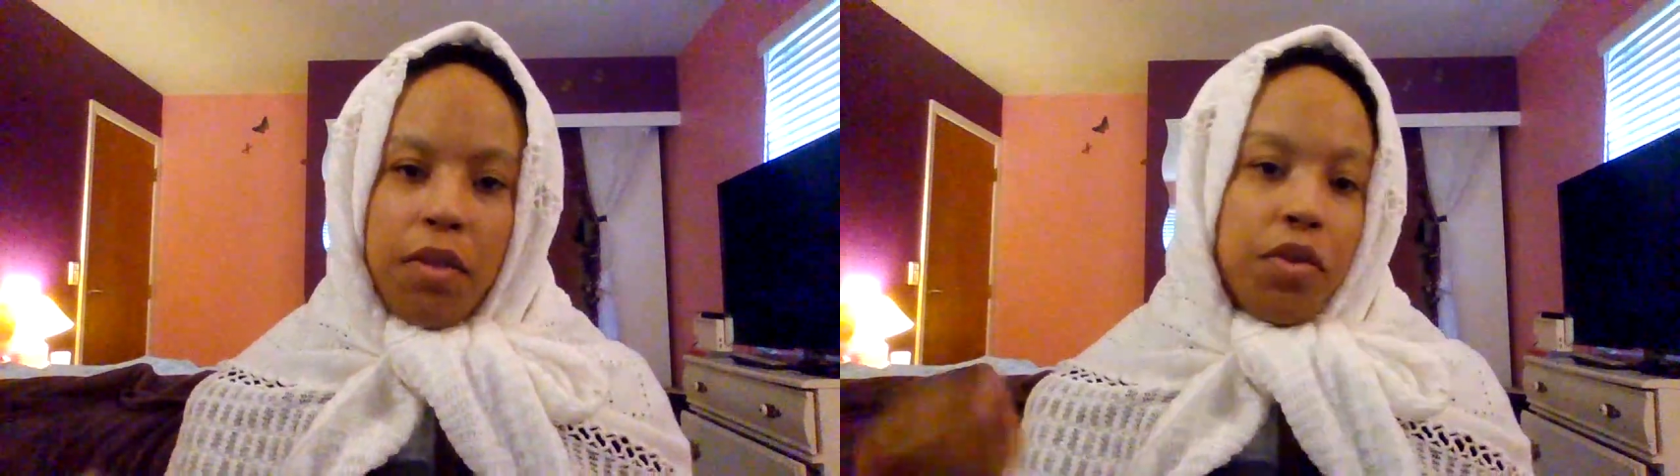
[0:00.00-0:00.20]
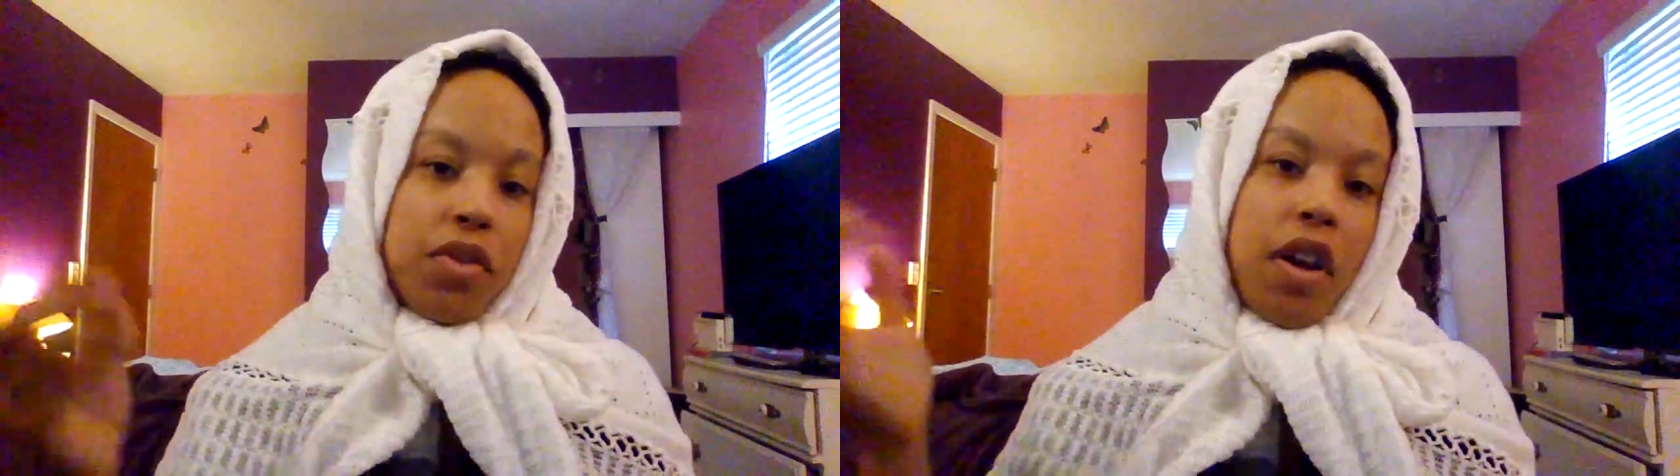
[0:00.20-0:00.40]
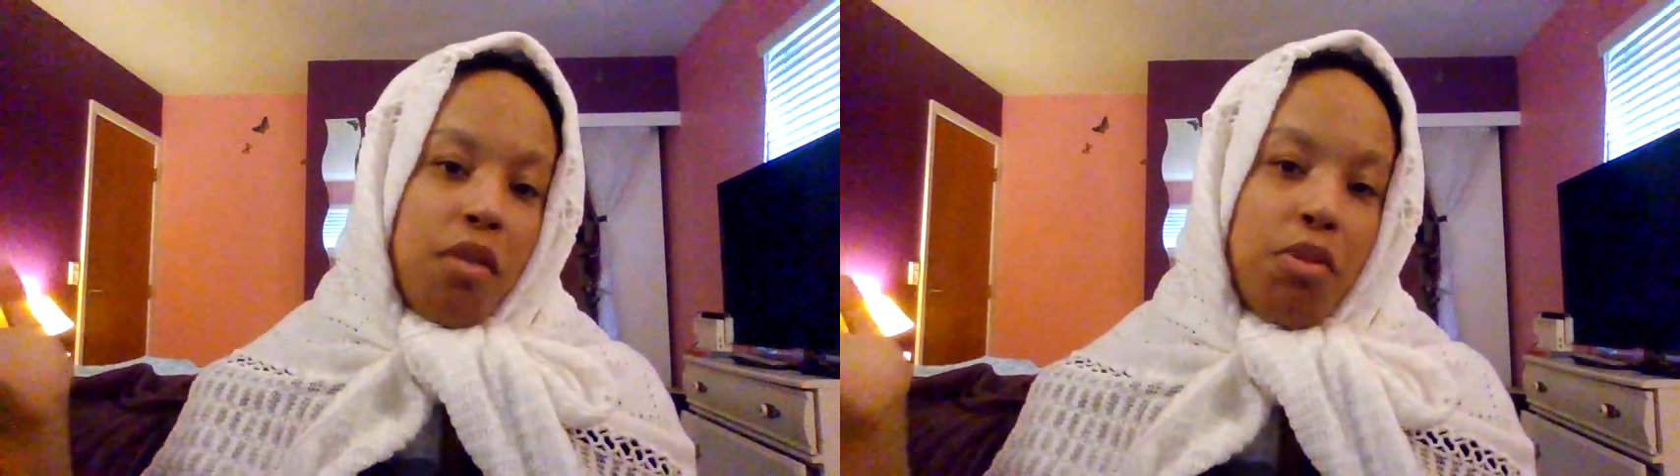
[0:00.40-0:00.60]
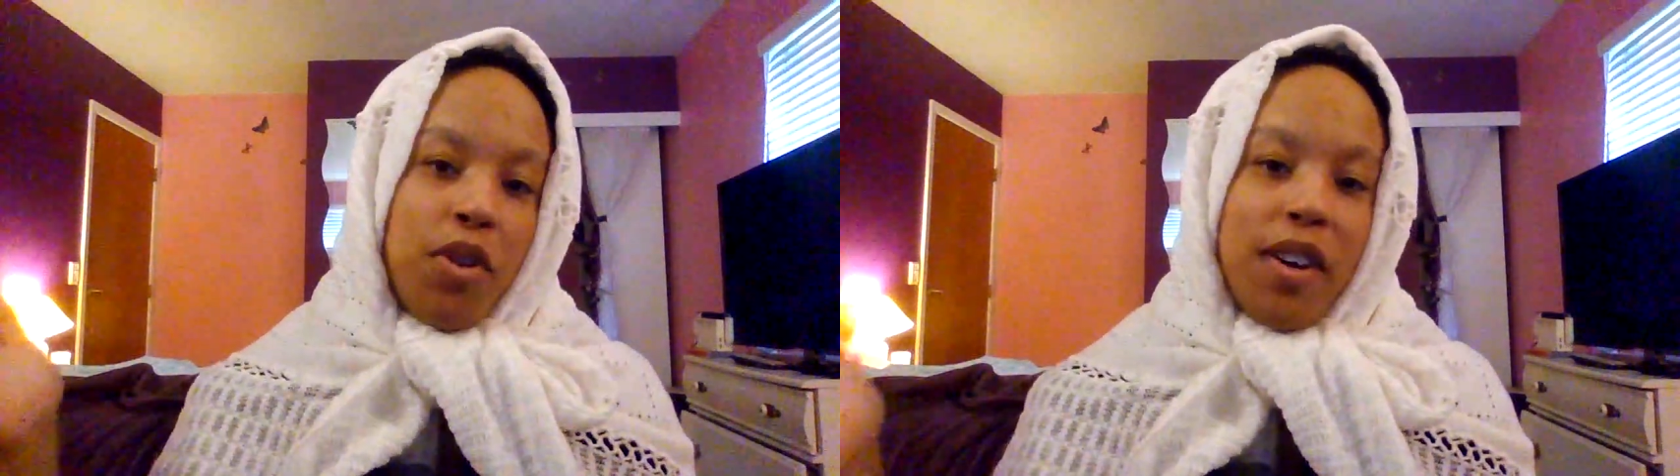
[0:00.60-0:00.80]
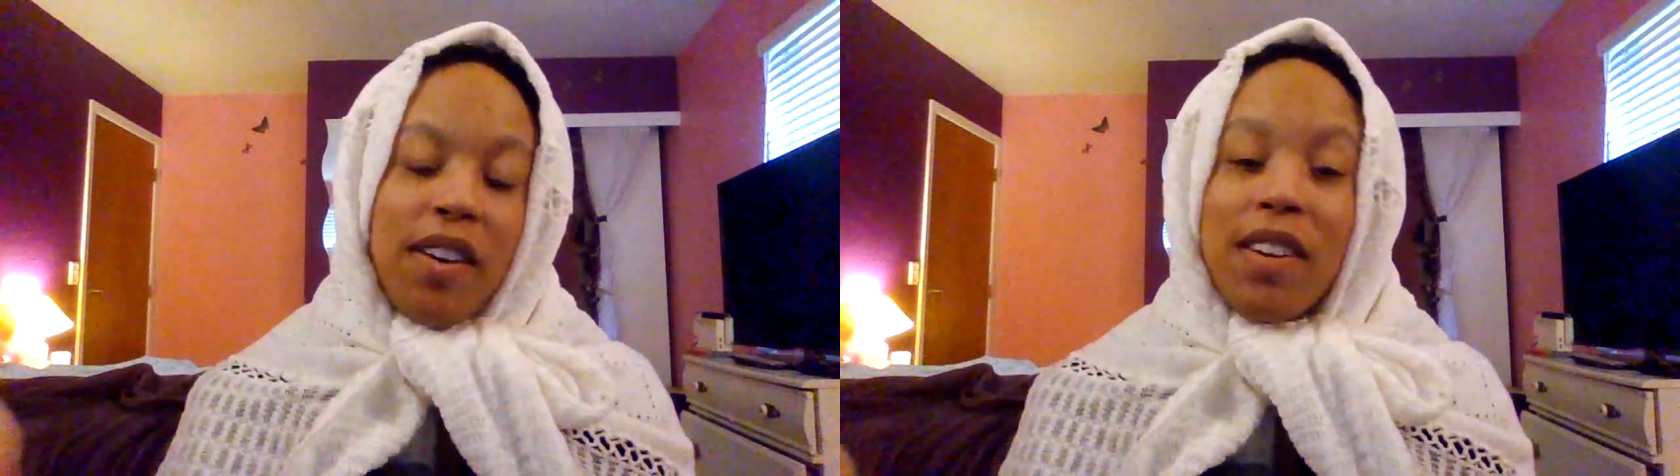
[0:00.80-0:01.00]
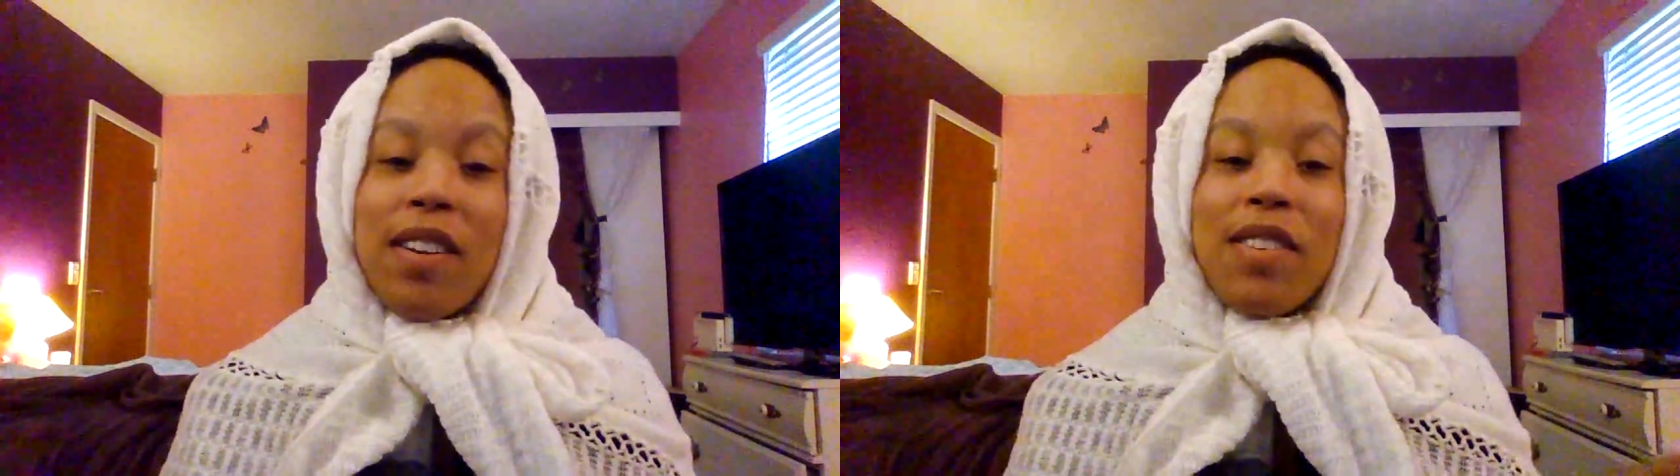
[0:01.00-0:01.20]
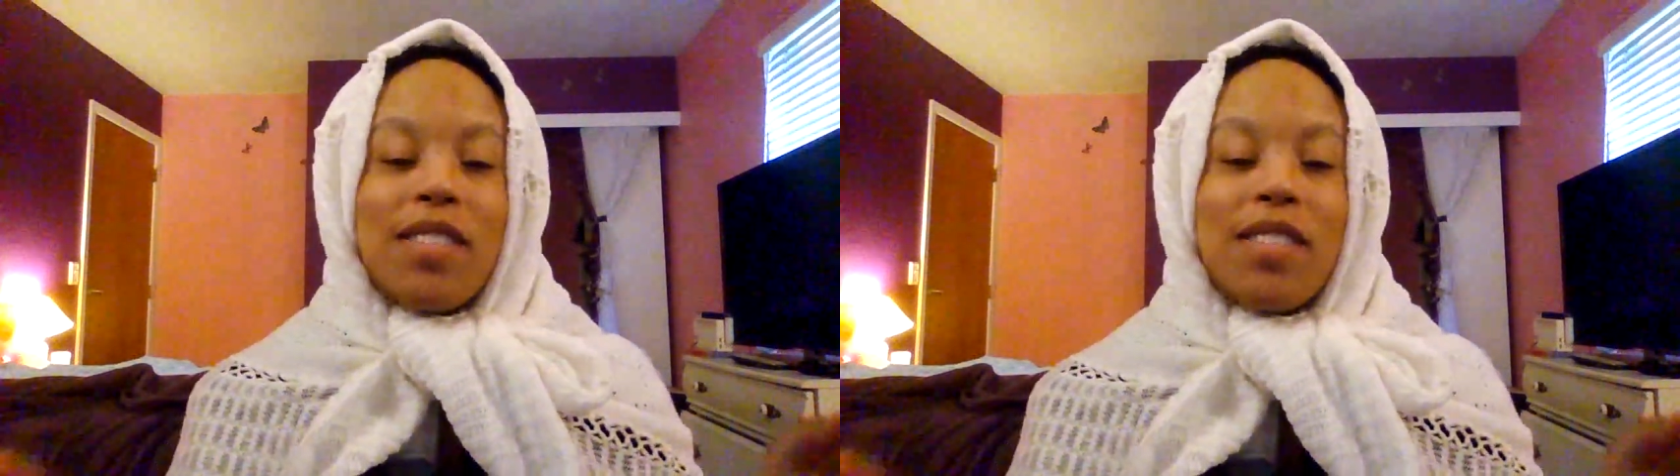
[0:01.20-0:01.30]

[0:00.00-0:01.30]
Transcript: and we'll talk more.